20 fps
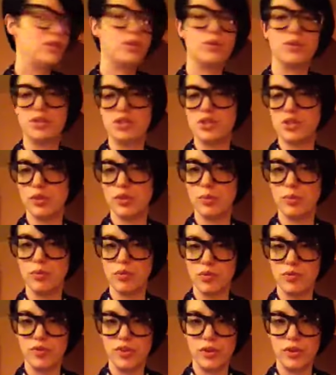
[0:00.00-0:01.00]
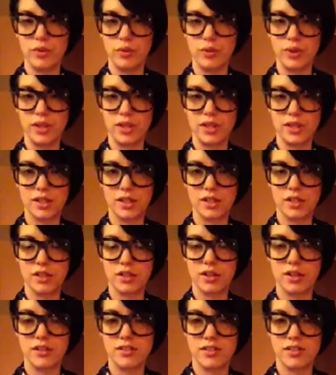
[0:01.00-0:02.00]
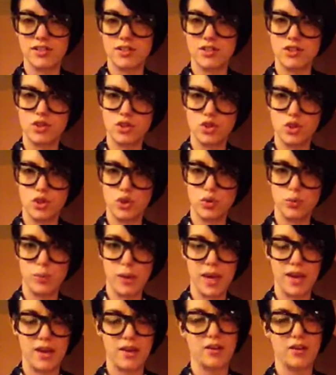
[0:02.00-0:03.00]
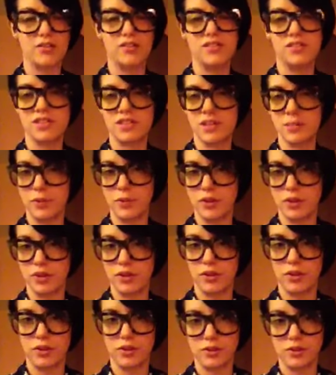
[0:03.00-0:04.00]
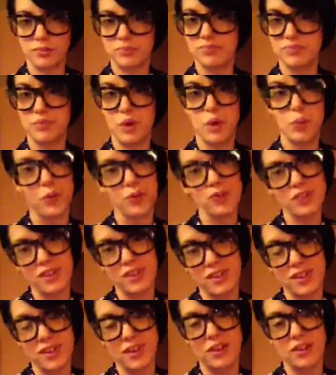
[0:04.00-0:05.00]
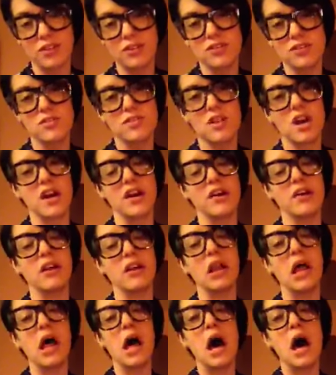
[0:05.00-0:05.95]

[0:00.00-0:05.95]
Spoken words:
do a dupe review here because it's two pairs, similar, almost identical style,